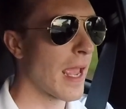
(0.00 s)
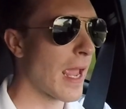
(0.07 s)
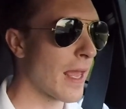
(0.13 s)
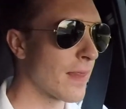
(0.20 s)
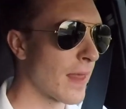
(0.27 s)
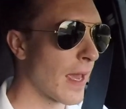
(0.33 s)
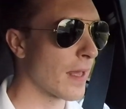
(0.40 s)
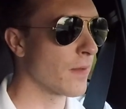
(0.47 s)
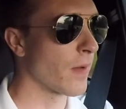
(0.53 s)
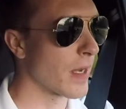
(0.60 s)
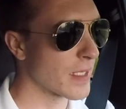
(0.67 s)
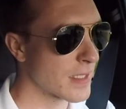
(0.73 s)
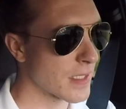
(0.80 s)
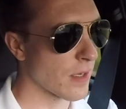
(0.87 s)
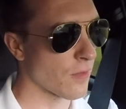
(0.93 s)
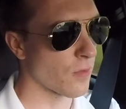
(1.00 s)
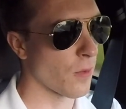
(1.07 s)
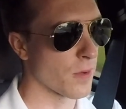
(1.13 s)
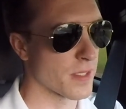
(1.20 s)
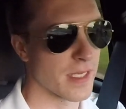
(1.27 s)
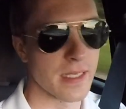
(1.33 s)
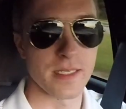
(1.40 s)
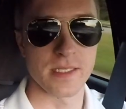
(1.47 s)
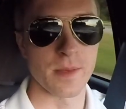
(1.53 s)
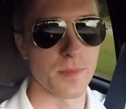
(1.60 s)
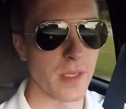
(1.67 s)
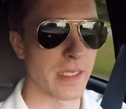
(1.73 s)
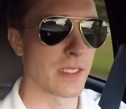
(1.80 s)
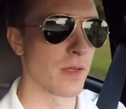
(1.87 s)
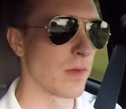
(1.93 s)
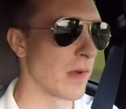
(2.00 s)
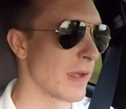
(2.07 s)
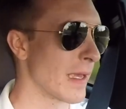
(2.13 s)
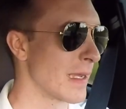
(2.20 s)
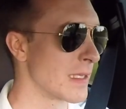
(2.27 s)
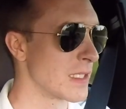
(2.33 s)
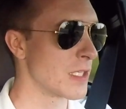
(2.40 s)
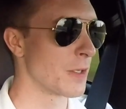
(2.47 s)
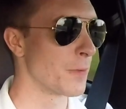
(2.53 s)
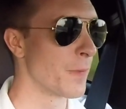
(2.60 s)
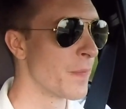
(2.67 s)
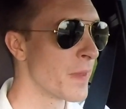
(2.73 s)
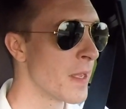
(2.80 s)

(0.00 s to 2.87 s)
And the headlights, of course, that is something to look into.